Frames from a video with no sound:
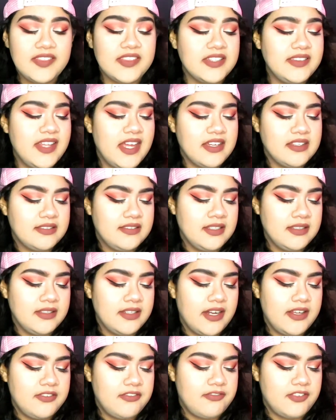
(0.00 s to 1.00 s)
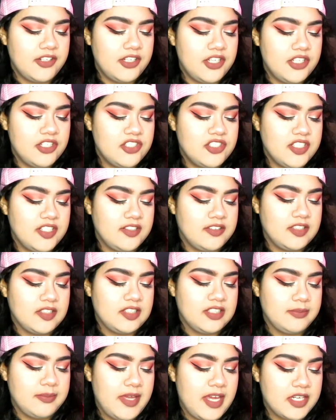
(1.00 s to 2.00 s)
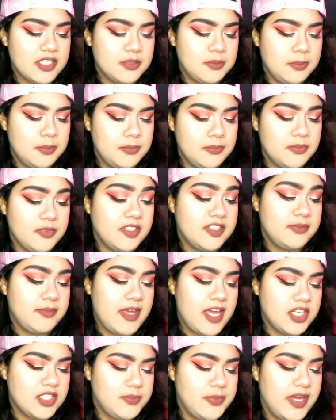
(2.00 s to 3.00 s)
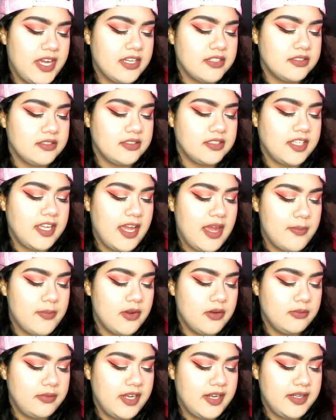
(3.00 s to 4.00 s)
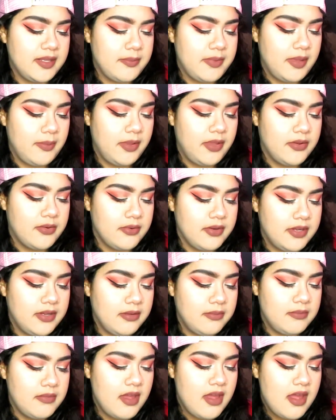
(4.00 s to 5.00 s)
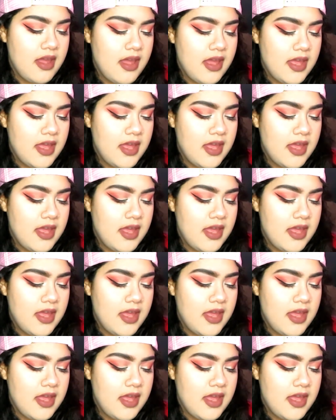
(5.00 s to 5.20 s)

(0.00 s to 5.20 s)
The next thing that I finished is the Smashbox Camera Ready BB Cream